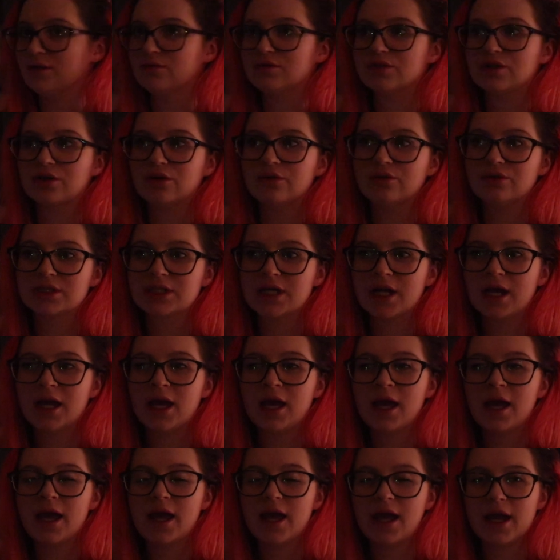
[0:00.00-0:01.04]
was called
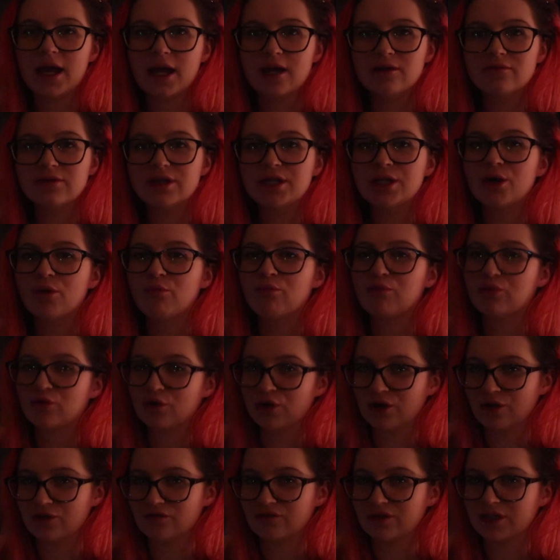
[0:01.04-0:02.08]
Erin
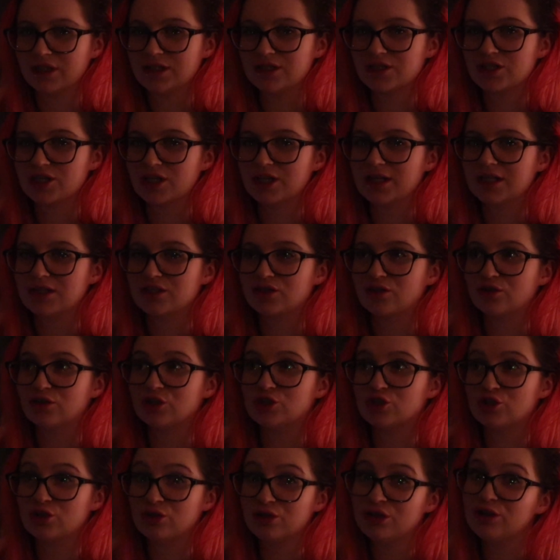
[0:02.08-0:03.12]
Brockovich. It's got
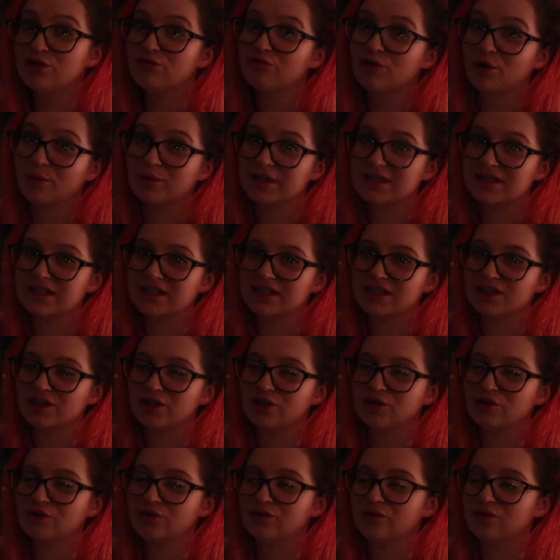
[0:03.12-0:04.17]
Julia Robertson,
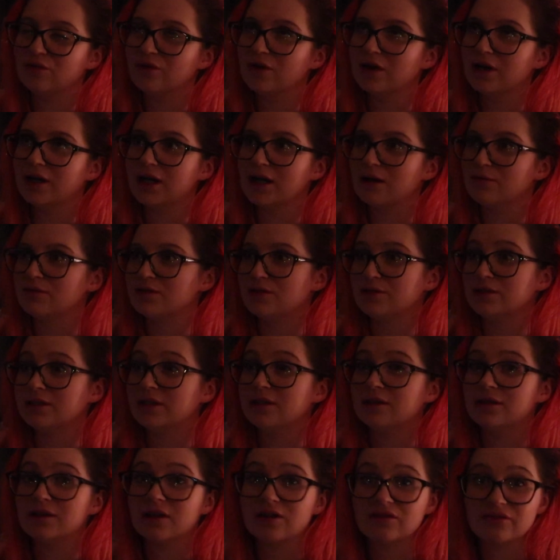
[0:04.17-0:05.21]
who absolutely
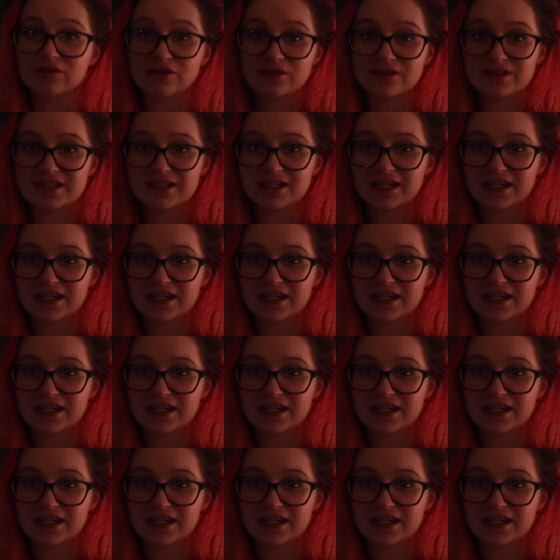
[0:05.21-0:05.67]
love her as an